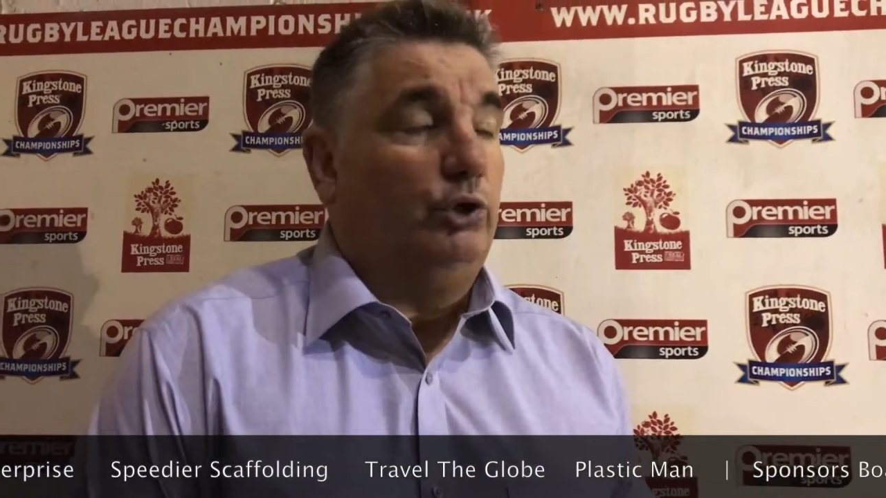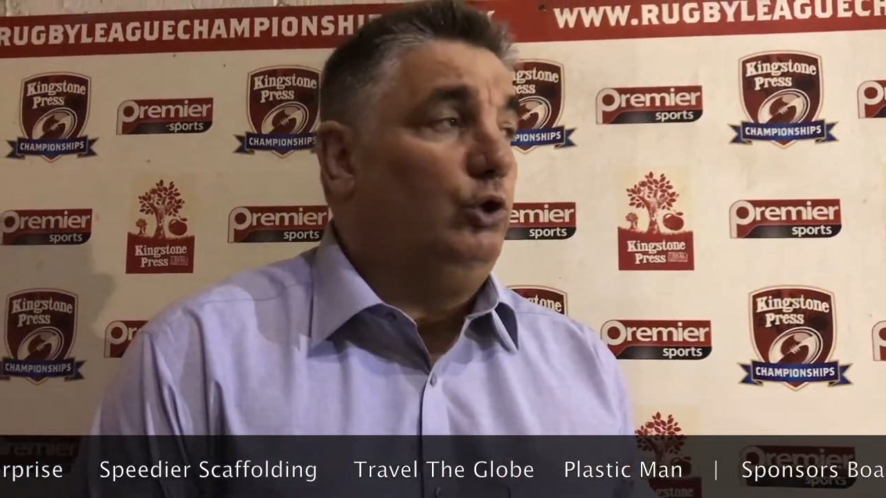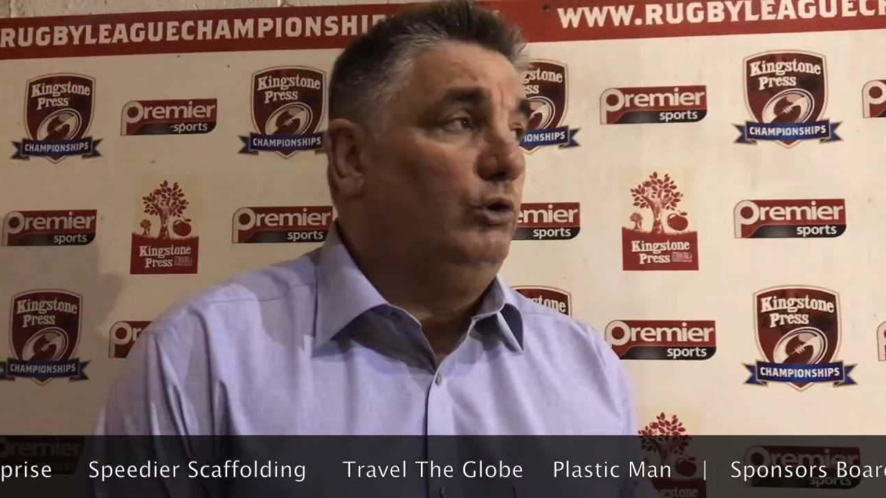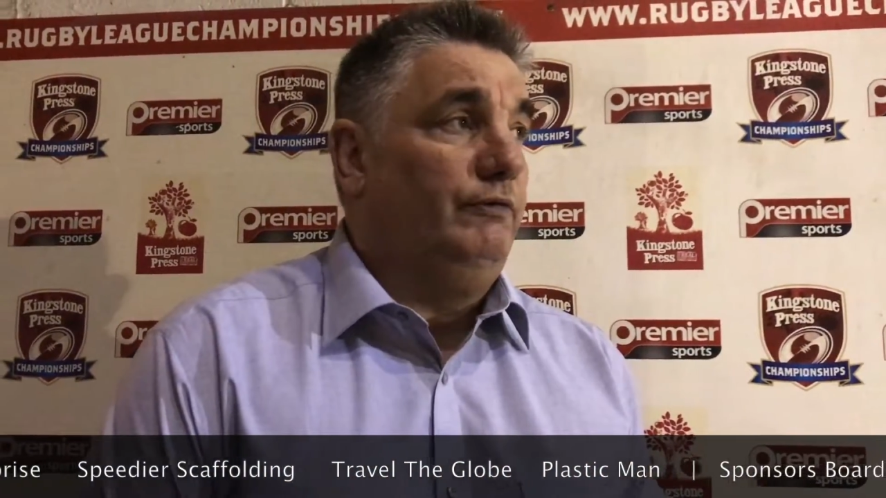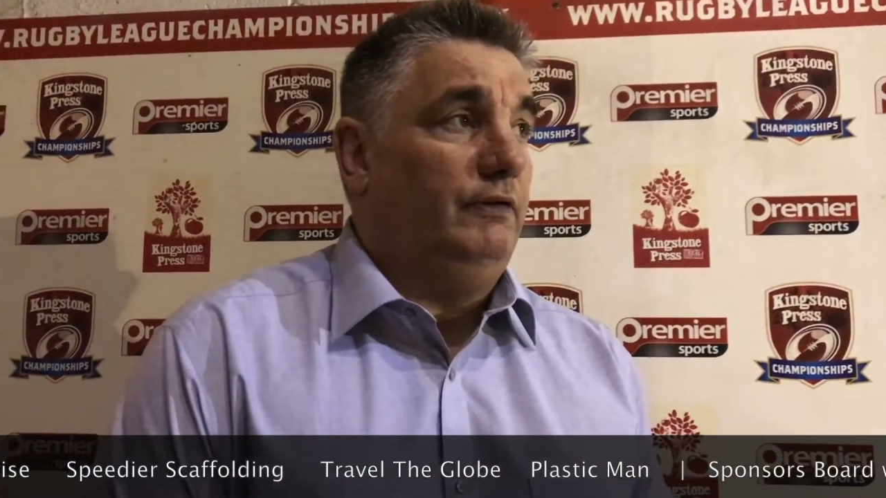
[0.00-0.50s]

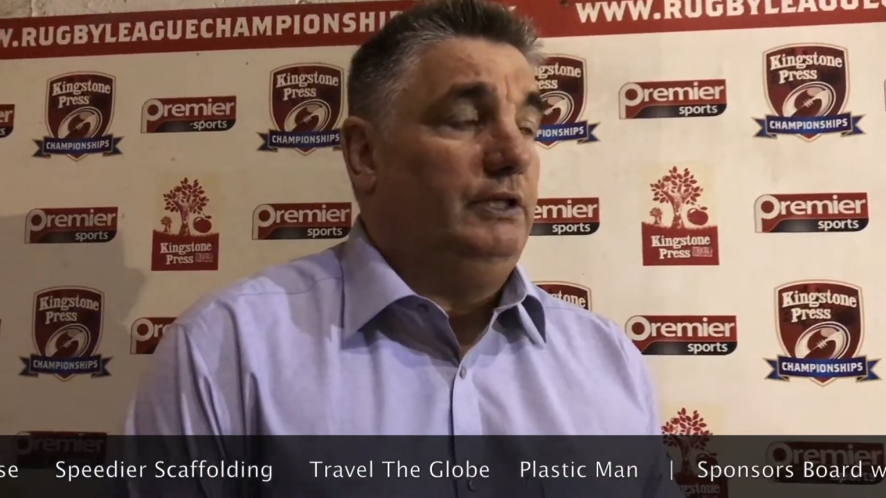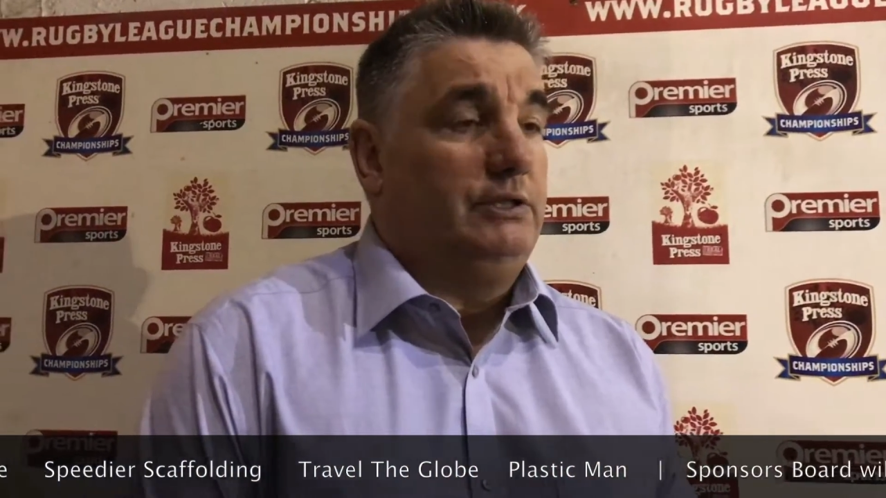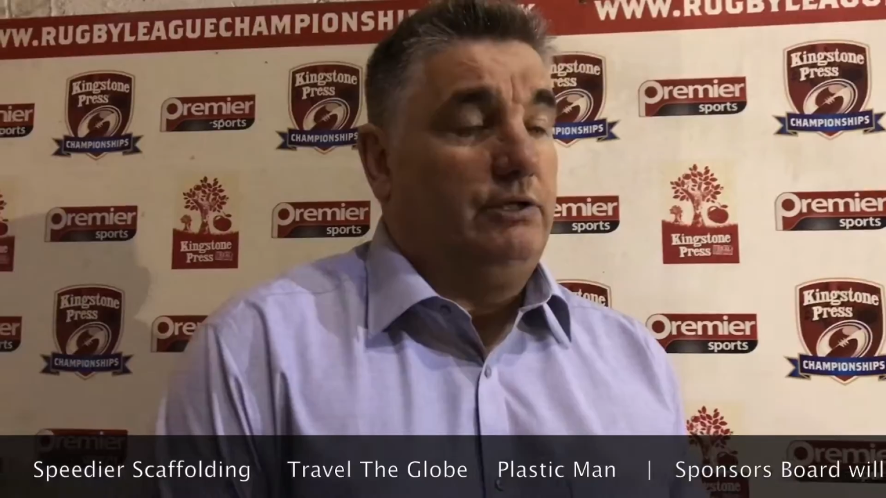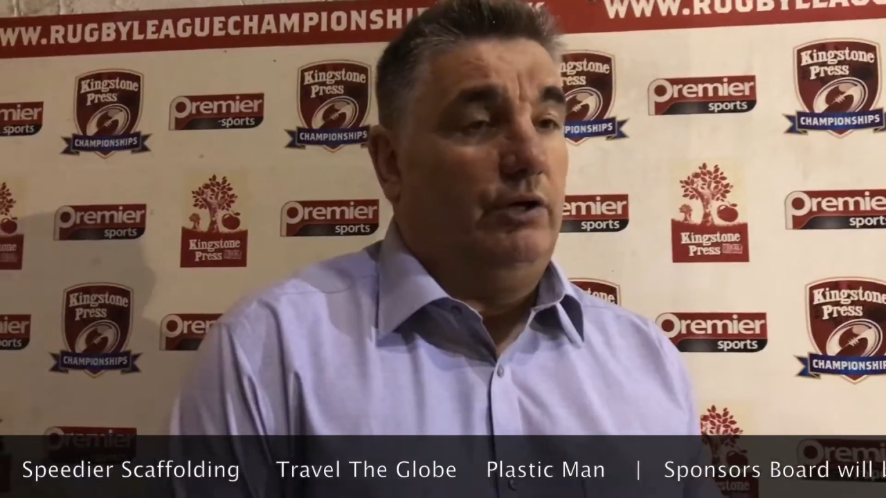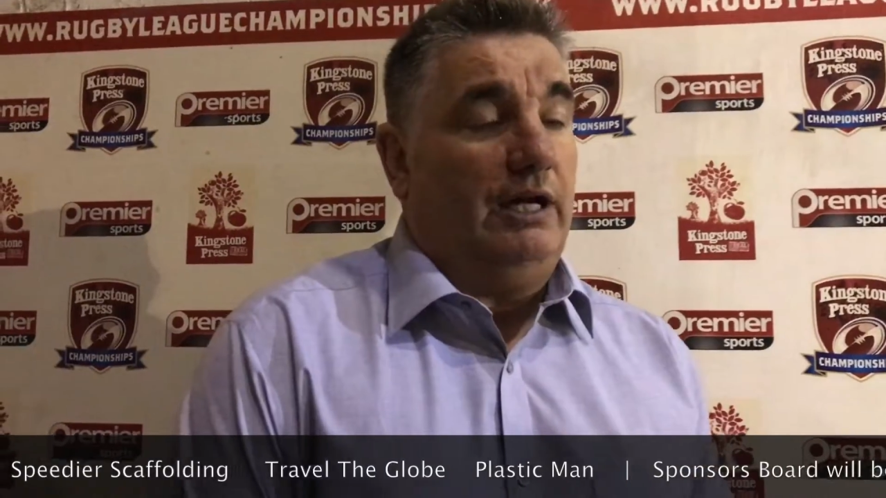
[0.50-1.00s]
Hopefully
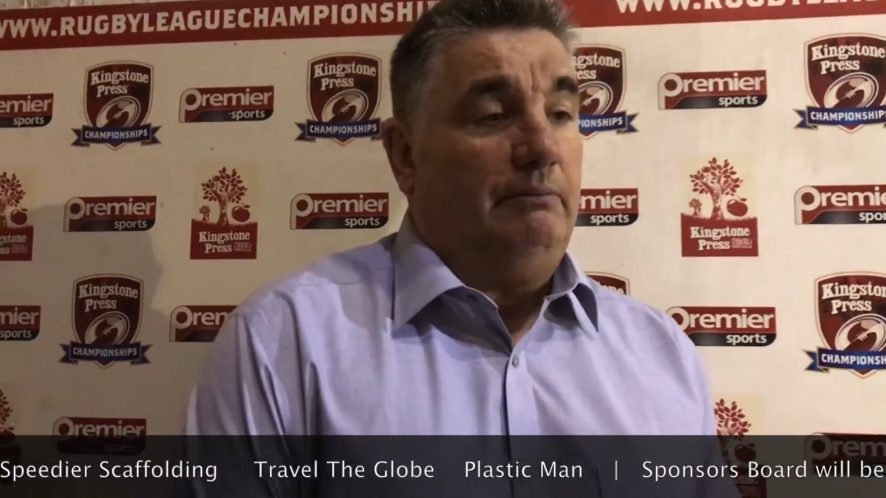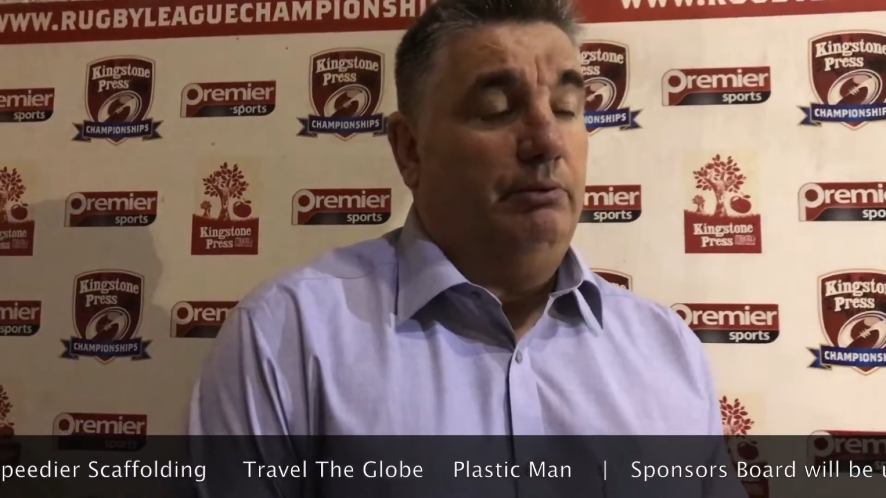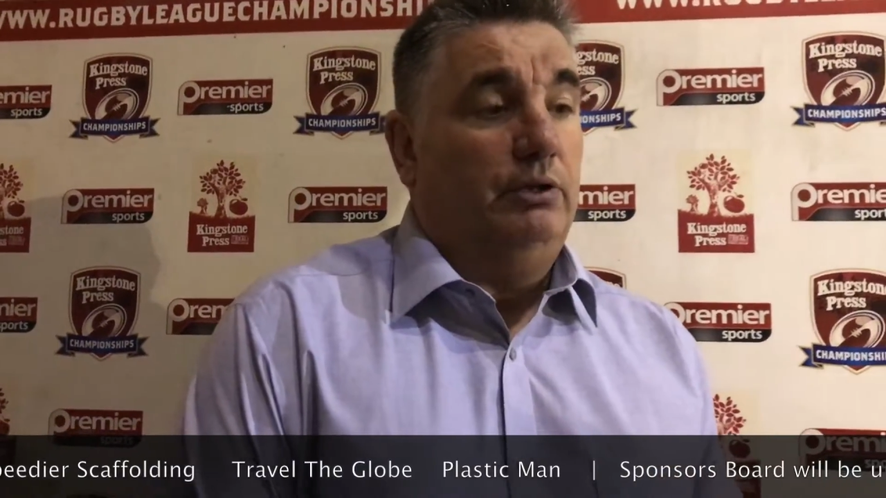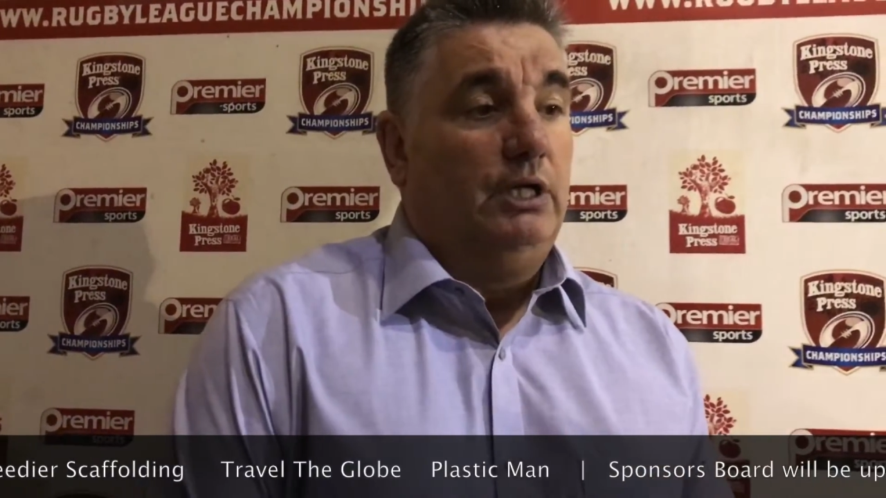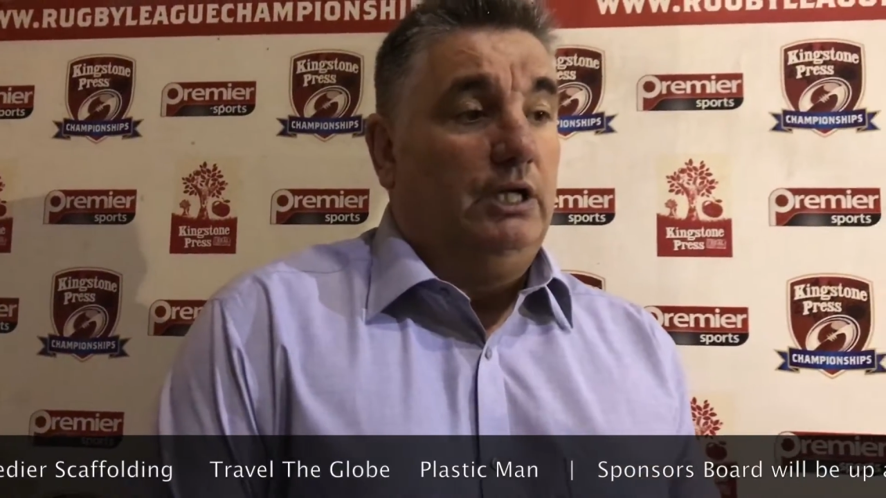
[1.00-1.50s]
it's not that, but